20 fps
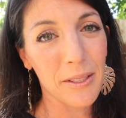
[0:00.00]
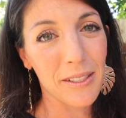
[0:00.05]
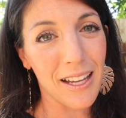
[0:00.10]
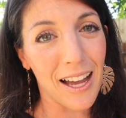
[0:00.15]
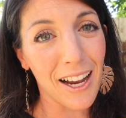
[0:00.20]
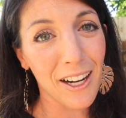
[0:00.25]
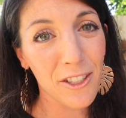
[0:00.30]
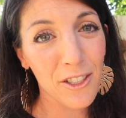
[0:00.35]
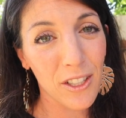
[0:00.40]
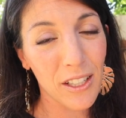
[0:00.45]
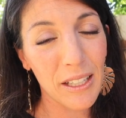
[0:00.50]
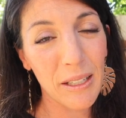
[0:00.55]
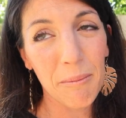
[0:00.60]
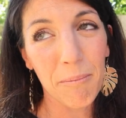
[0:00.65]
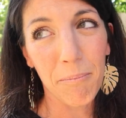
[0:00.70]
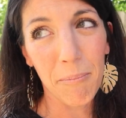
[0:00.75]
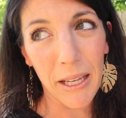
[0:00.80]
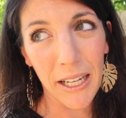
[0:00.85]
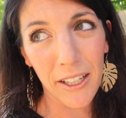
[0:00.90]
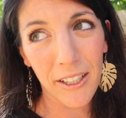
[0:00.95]
was actually
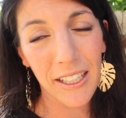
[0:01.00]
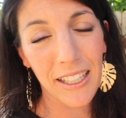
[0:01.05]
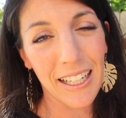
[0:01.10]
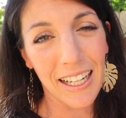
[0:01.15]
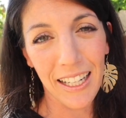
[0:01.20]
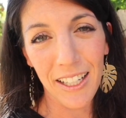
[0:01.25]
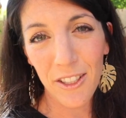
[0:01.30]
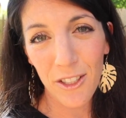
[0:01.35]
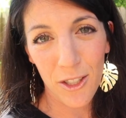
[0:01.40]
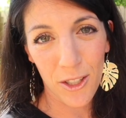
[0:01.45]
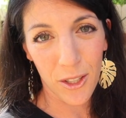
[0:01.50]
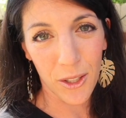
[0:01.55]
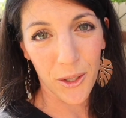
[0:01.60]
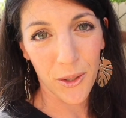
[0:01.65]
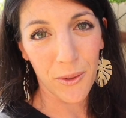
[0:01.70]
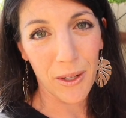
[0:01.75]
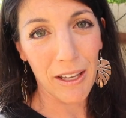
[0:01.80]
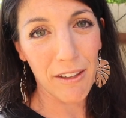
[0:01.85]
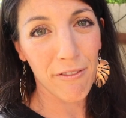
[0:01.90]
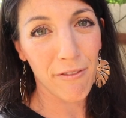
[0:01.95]
married
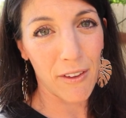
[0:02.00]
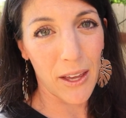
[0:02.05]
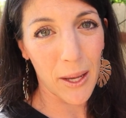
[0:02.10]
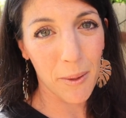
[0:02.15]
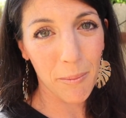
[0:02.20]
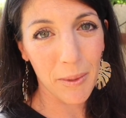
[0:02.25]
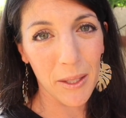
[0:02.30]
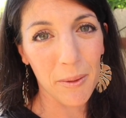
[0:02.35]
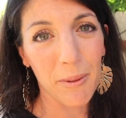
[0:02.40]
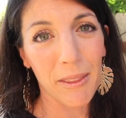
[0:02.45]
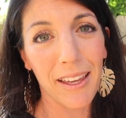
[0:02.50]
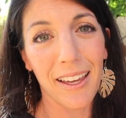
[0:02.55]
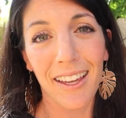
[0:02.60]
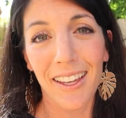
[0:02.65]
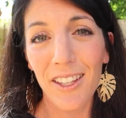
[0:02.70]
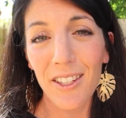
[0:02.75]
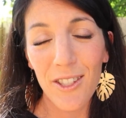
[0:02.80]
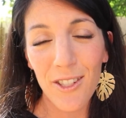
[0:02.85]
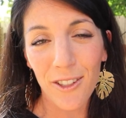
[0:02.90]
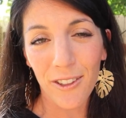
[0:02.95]
into a family with a
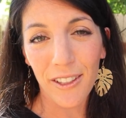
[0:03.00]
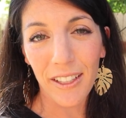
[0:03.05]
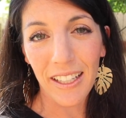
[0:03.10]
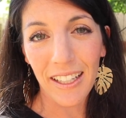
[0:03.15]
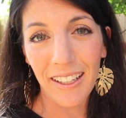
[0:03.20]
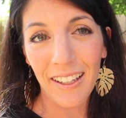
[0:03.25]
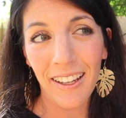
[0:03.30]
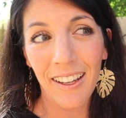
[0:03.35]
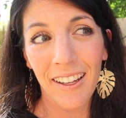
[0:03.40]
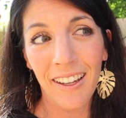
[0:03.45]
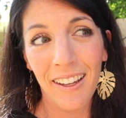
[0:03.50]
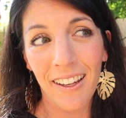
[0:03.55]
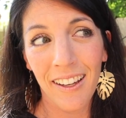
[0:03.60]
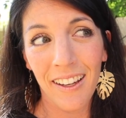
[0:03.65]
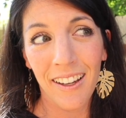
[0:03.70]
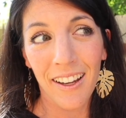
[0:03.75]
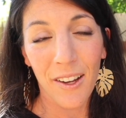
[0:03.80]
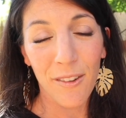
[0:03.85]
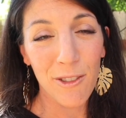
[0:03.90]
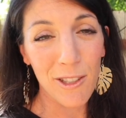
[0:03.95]
history
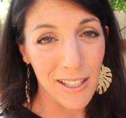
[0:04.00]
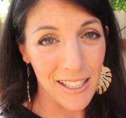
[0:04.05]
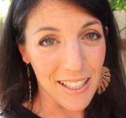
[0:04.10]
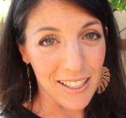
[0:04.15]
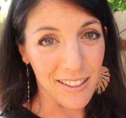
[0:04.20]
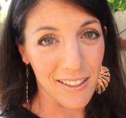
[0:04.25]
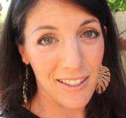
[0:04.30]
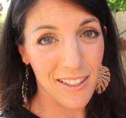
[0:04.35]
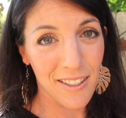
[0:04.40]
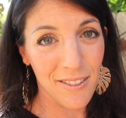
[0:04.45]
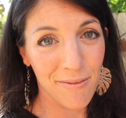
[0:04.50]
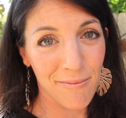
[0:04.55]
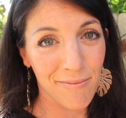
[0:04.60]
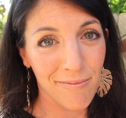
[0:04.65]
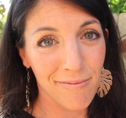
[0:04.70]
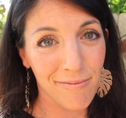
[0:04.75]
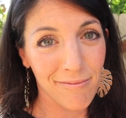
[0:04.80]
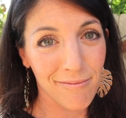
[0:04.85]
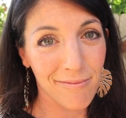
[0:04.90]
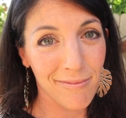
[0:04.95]
of seeds.
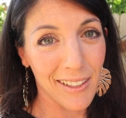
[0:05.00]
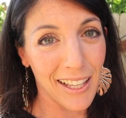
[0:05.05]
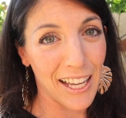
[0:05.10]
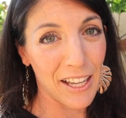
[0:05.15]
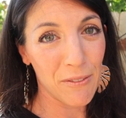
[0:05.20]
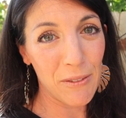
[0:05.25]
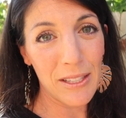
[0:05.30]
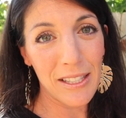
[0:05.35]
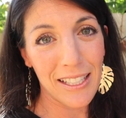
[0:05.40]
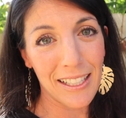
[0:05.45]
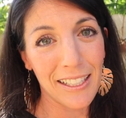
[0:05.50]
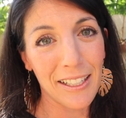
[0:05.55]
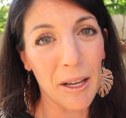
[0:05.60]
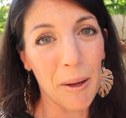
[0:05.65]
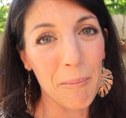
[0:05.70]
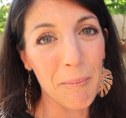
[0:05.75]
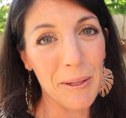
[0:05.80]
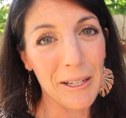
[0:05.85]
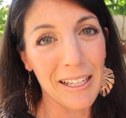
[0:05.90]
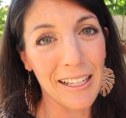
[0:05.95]
The Haven Seed
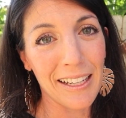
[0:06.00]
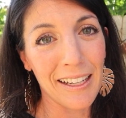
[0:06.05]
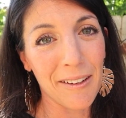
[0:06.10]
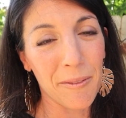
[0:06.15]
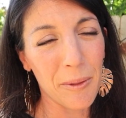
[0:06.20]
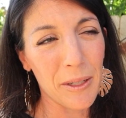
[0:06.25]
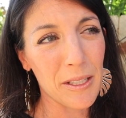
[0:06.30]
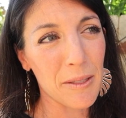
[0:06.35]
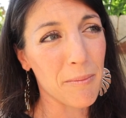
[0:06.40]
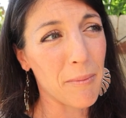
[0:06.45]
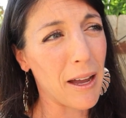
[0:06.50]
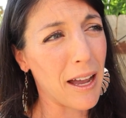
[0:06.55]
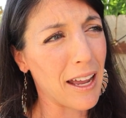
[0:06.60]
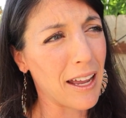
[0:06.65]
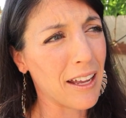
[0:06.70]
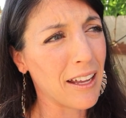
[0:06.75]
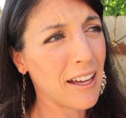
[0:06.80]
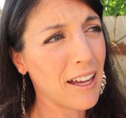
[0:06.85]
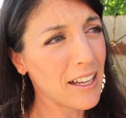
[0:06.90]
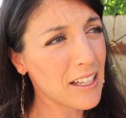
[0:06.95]
Company was
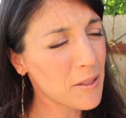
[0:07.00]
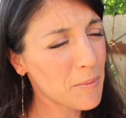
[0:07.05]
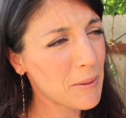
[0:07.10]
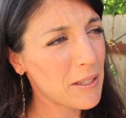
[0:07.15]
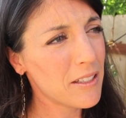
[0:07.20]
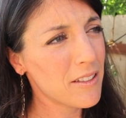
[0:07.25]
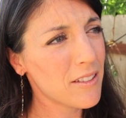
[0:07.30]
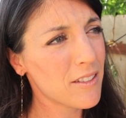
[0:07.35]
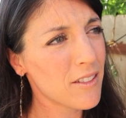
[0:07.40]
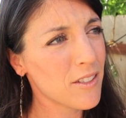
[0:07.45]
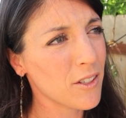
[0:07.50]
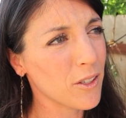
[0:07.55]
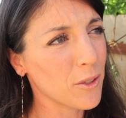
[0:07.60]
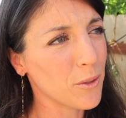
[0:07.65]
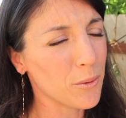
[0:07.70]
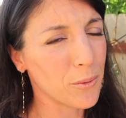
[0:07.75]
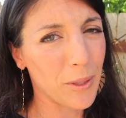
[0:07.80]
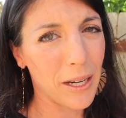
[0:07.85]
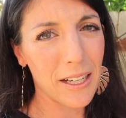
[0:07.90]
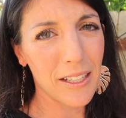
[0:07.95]
my husband's
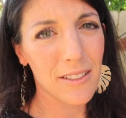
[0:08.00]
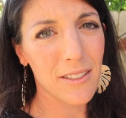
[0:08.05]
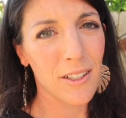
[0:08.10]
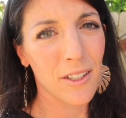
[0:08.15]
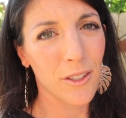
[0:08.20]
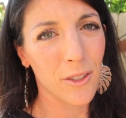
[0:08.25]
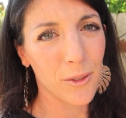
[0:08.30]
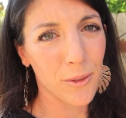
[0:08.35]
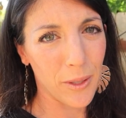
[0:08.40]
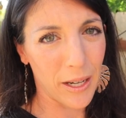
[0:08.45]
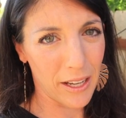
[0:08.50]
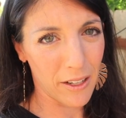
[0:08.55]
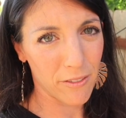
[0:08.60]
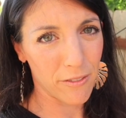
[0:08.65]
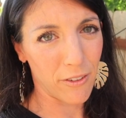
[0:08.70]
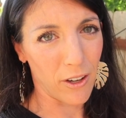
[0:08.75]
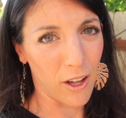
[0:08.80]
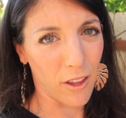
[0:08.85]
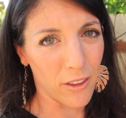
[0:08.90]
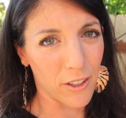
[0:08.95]

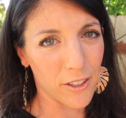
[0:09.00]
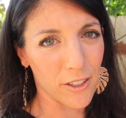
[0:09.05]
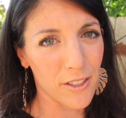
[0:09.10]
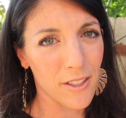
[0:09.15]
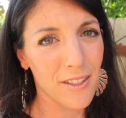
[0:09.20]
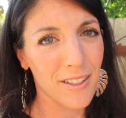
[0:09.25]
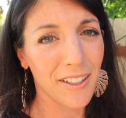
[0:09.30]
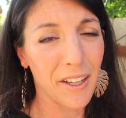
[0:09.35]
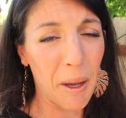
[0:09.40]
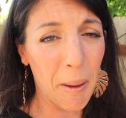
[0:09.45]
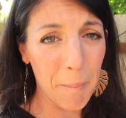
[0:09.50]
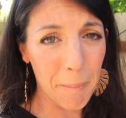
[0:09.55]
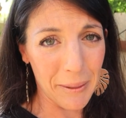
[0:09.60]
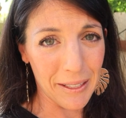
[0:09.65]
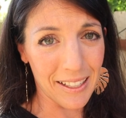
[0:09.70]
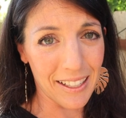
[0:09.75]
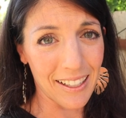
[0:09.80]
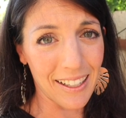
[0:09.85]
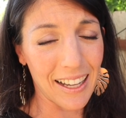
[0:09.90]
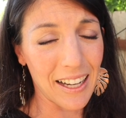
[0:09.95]
great-grandfather's
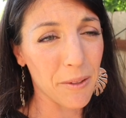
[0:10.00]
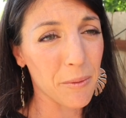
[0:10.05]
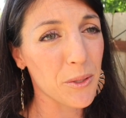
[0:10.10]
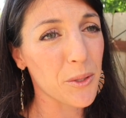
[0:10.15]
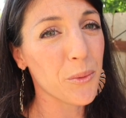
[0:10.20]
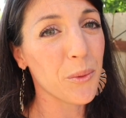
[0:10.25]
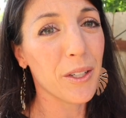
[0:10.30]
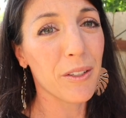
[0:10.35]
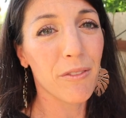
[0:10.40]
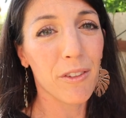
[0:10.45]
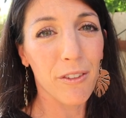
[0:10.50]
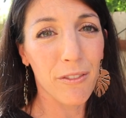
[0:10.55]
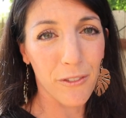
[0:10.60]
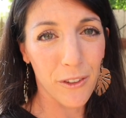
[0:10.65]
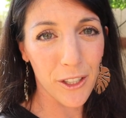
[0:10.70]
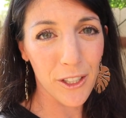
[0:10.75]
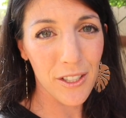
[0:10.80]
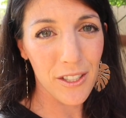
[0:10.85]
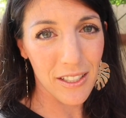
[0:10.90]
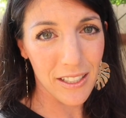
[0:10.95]
company, and it was one of the
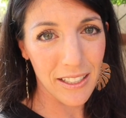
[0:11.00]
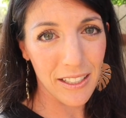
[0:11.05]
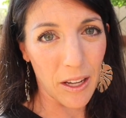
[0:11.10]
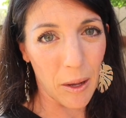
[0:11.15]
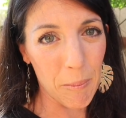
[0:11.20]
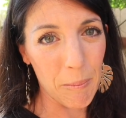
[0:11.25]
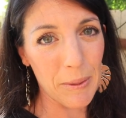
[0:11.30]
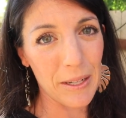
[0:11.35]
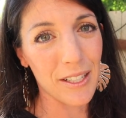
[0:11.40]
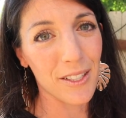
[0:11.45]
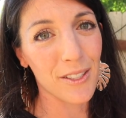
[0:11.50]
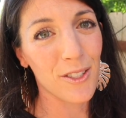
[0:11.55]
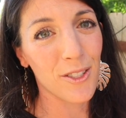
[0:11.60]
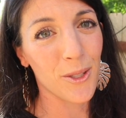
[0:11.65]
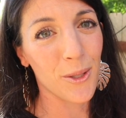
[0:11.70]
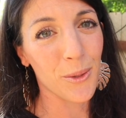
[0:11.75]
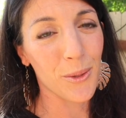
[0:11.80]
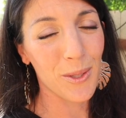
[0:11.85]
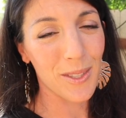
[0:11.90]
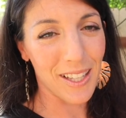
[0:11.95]
first seed companies
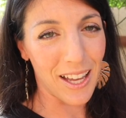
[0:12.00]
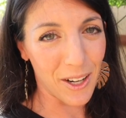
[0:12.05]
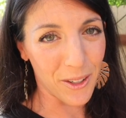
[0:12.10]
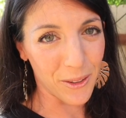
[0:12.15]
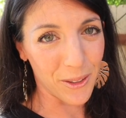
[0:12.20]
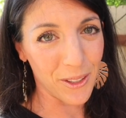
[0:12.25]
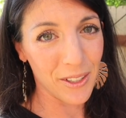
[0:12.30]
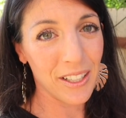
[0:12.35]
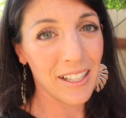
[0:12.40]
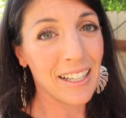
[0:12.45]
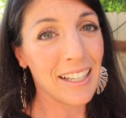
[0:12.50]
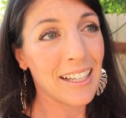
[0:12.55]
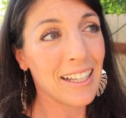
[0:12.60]
to settle